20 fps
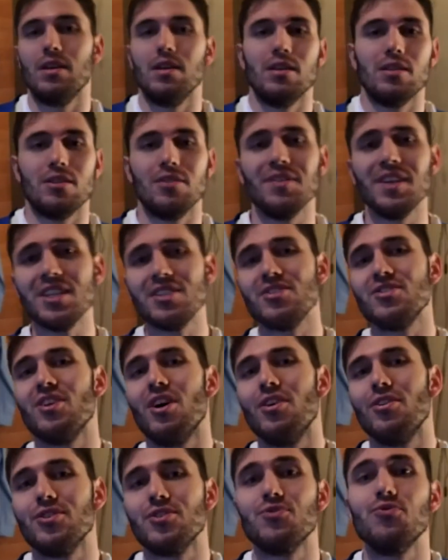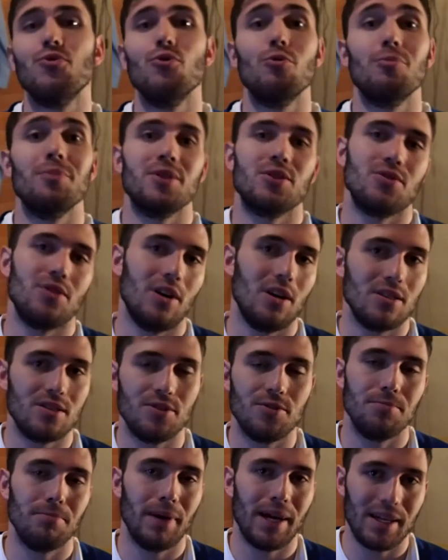so these styles form in
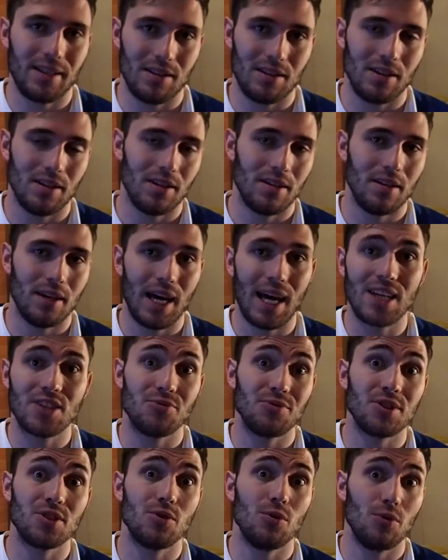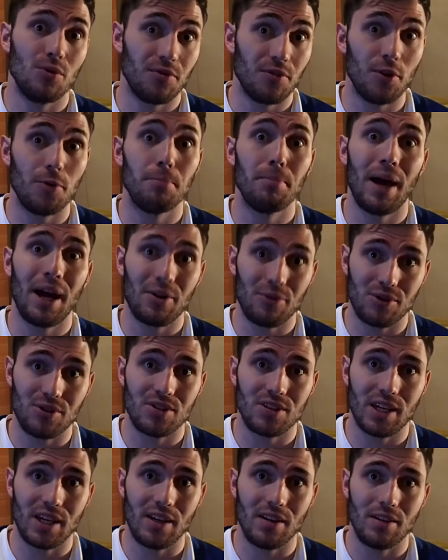childhood mainly as a result of your
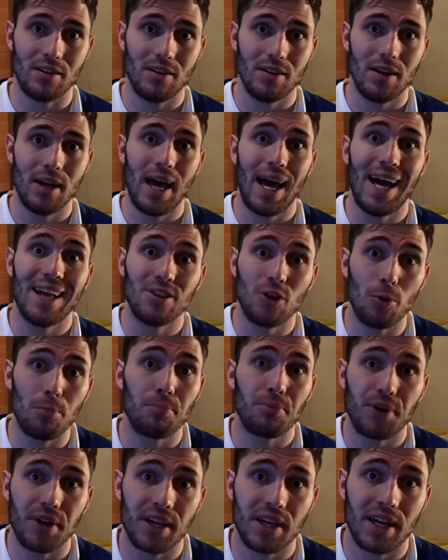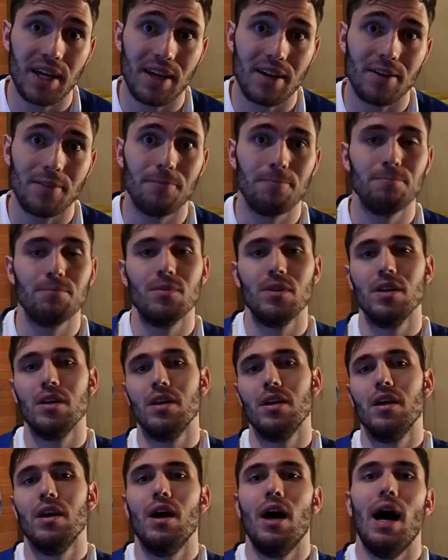parenting and upbringing.
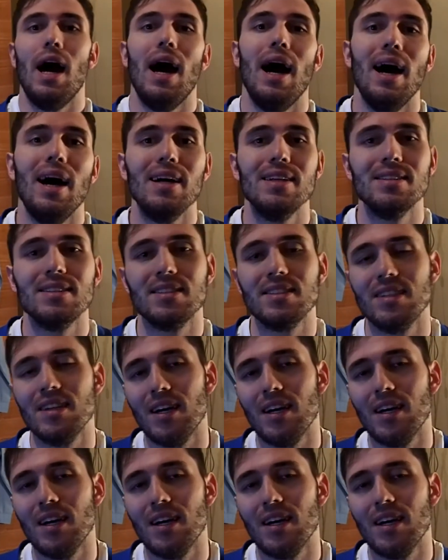And,